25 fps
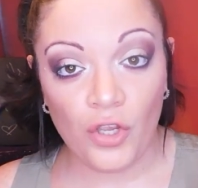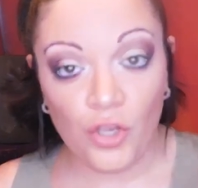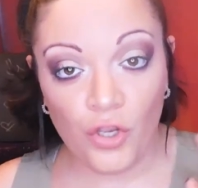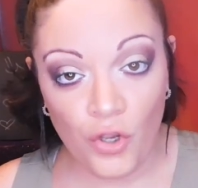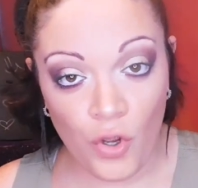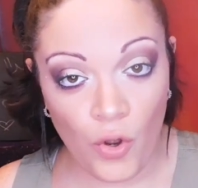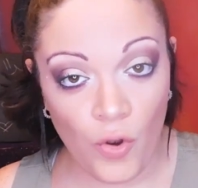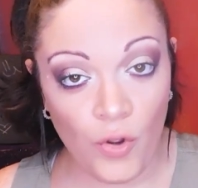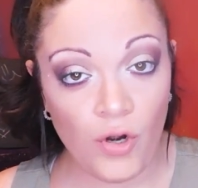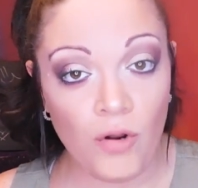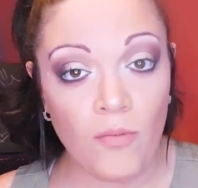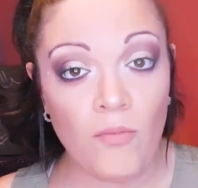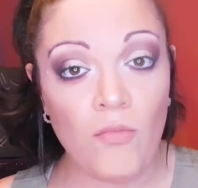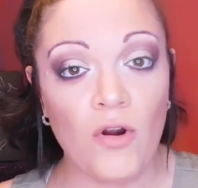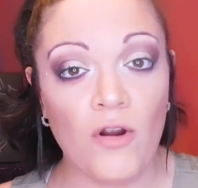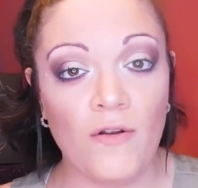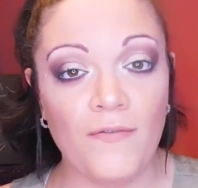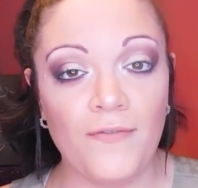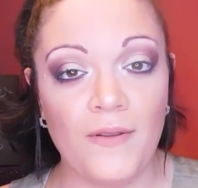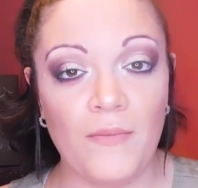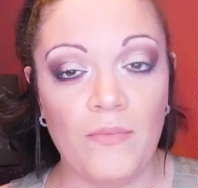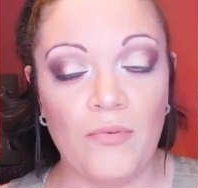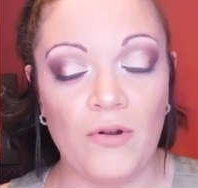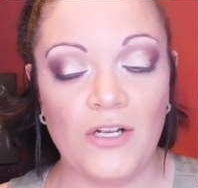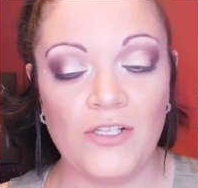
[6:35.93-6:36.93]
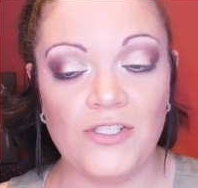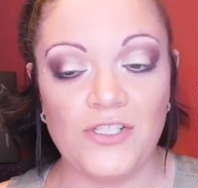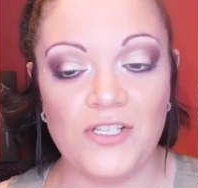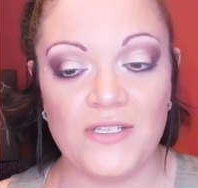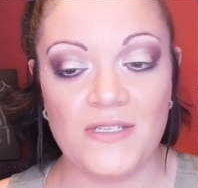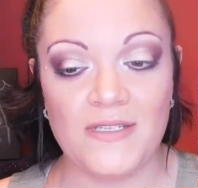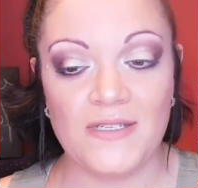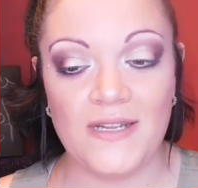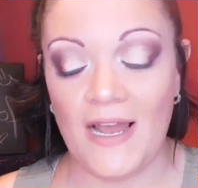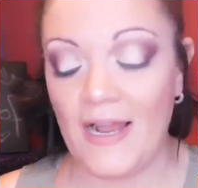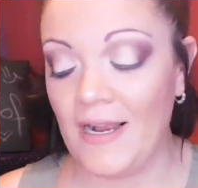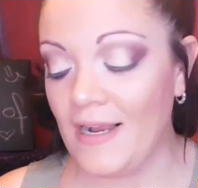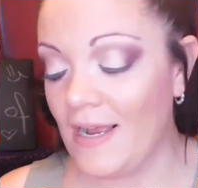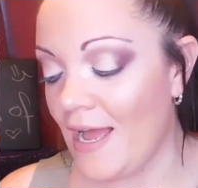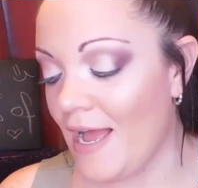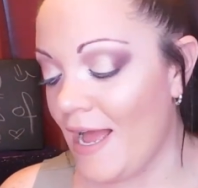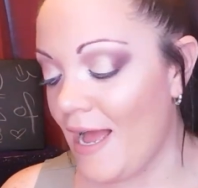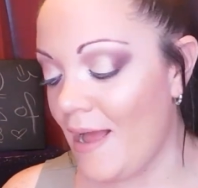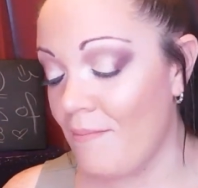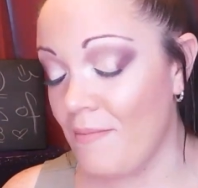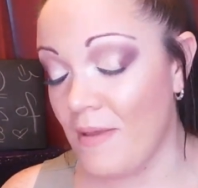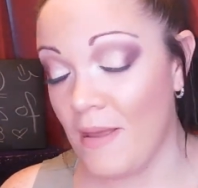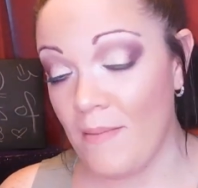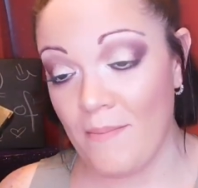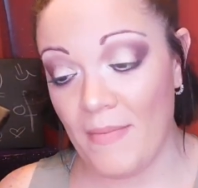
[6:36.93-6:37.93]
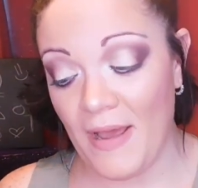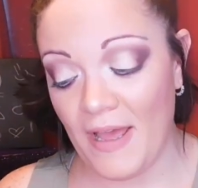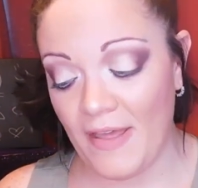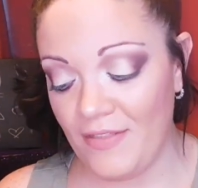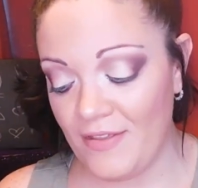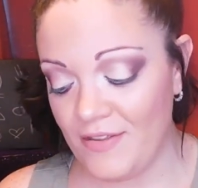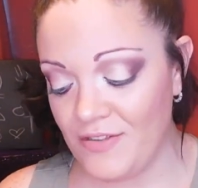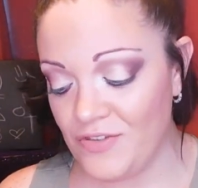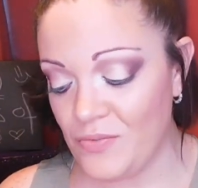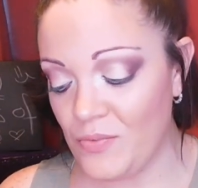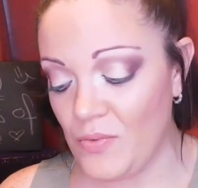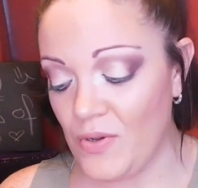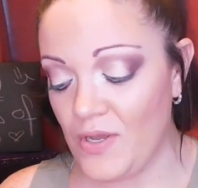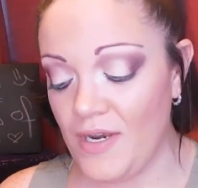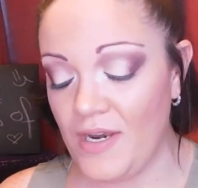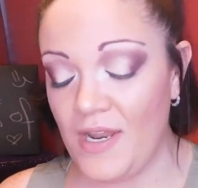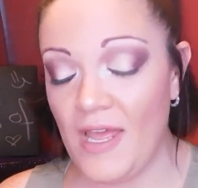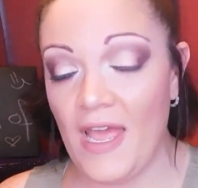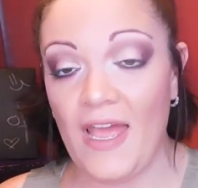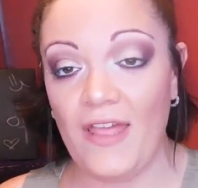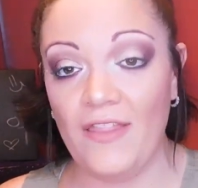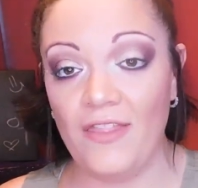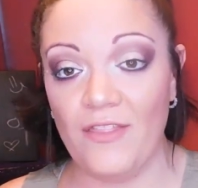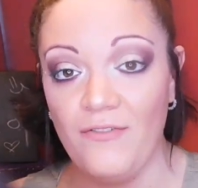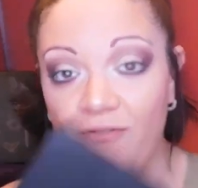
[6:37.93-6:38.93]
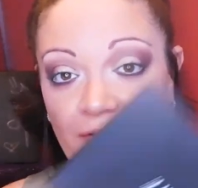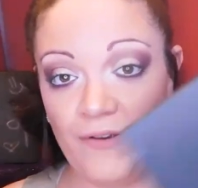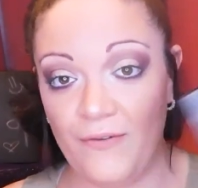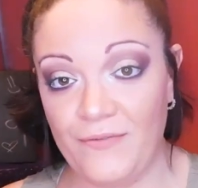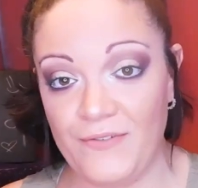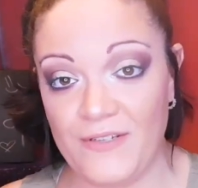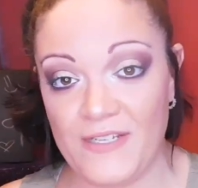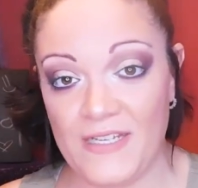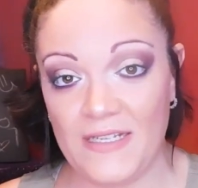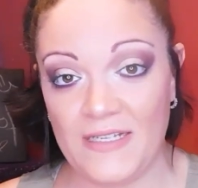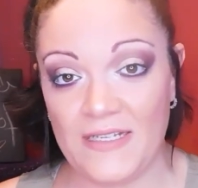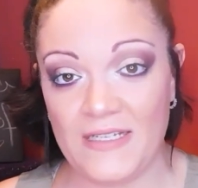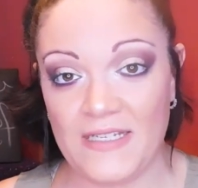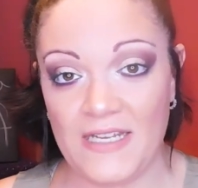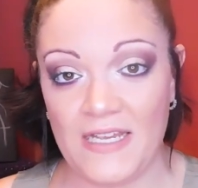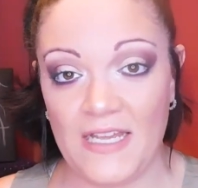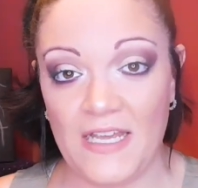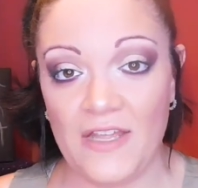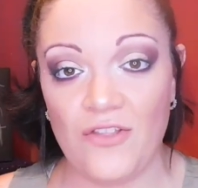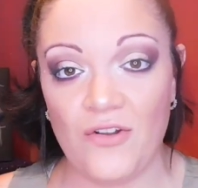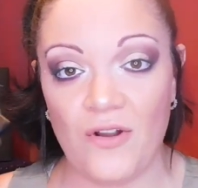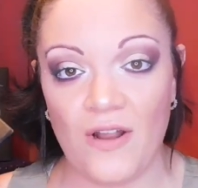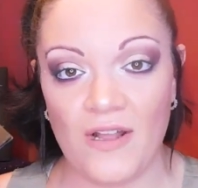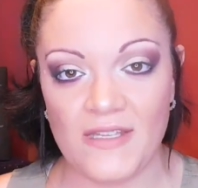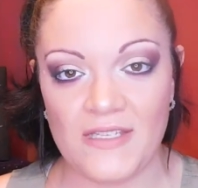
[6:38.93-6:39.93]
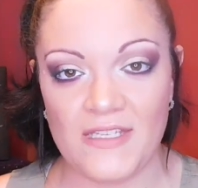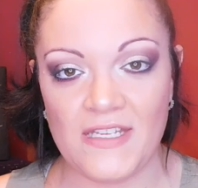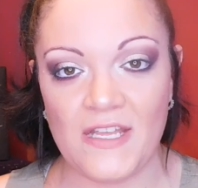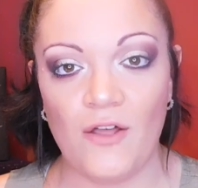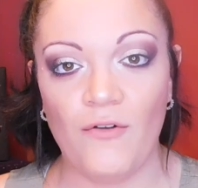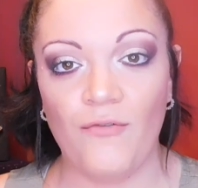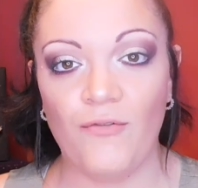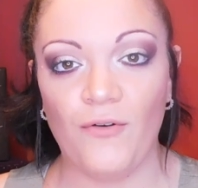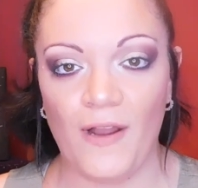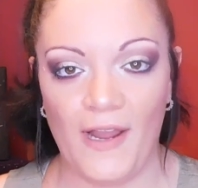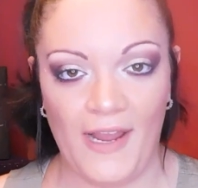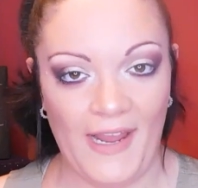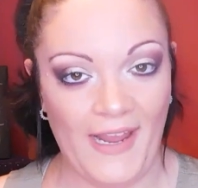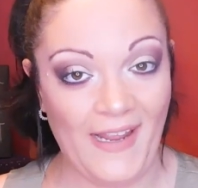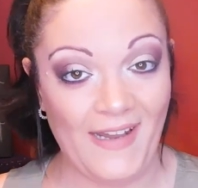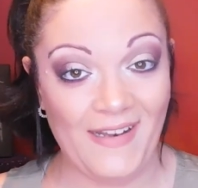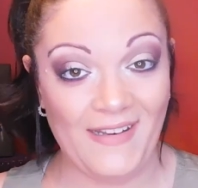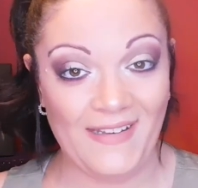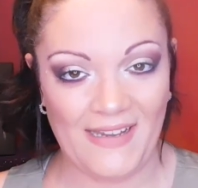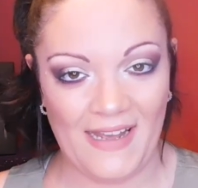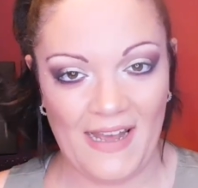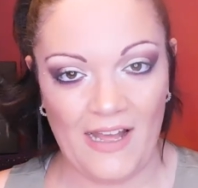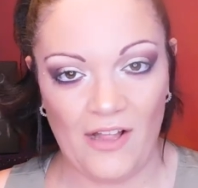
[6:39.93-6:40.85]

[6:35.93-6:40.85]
Go to MorpheBrushes.com and buy this one and the 15T. They're on sale for $8.